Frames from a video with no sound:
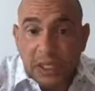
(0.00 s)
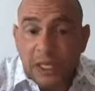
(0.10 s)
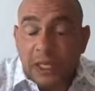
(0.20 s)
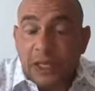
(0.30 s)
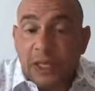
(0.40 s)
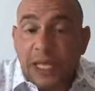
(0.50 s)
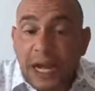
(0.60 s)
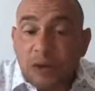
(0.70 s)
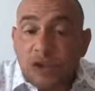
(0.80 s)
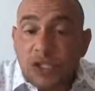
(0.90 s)
The
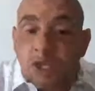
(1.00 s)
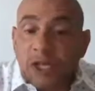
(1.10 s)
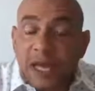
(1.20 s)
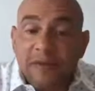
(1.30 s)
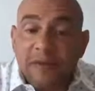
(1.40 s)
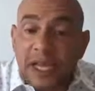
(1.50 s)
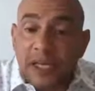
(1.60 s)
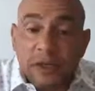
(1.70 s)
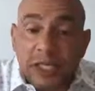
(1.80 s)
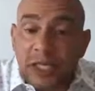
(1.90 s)
lounges are going to have
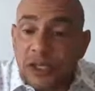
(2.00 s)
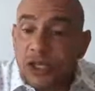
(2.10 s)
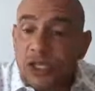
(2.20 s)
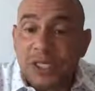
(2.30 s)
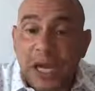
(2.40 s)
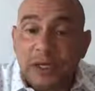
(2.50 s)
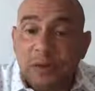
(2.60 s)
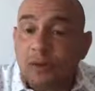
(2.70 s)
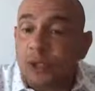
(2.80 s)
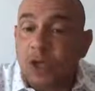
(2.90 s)
catering kitchens, dining
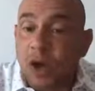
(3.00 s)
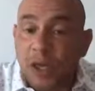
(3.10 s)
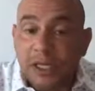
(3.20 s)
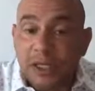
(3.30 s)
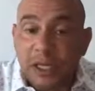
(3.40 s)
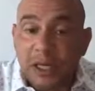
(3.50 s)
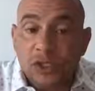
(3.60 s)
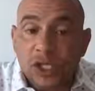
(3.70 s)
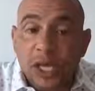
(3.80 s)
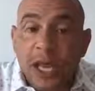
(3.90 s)
rooms, cocktail
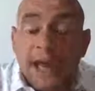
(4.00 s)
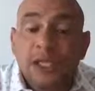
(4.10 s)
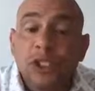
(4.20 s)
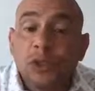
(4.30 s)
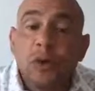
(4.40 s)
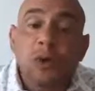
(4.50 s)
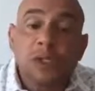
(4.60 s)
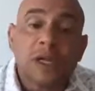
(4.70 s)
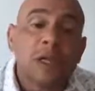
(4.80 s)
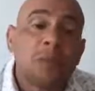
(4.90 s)
lounge, and 2
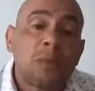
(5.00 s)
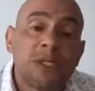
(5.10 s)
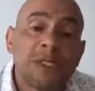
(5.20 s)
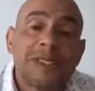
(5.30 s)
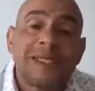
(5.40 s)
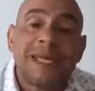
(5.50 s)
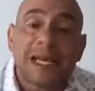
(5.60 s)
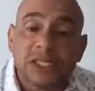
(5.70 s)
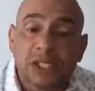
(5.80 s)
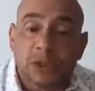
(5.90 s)
hotel-appointed
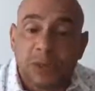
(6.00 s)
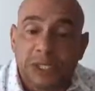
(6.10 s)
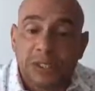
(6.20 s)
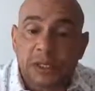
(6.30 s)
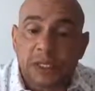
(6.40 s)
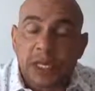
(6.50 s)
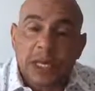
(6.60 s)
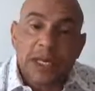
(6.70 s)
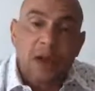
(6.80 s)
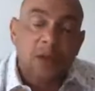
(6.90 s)
guest suites.
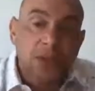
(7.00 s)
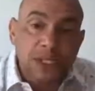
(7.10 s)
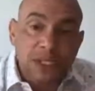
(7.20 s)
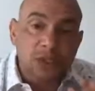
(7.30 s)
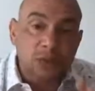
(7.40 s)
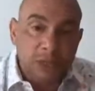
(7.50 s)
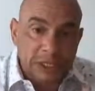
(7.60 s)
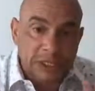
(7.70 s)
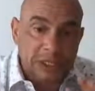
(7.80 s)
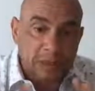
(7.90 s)
Now, this is
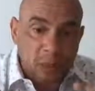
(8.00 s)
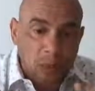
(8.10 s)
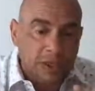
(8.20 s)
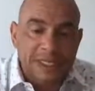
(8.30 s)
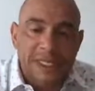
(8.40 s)
really important.